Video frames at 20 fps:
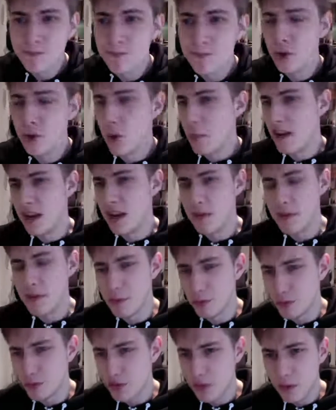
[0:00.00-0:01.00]
Not many
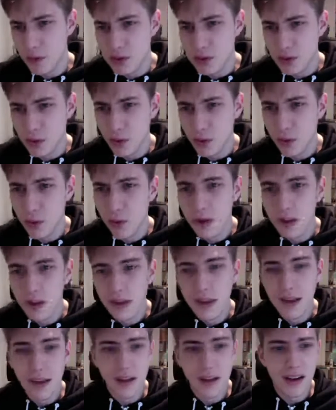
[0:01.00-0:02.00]
people do at all.
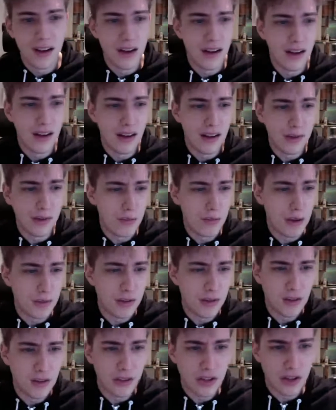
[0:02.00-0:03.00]
I
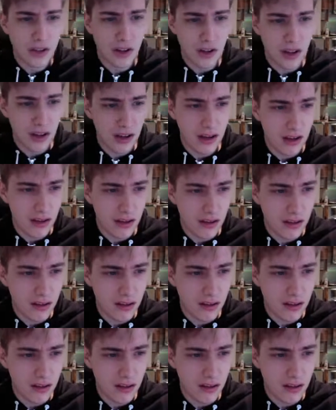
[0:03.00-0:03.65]
mean, just looking at,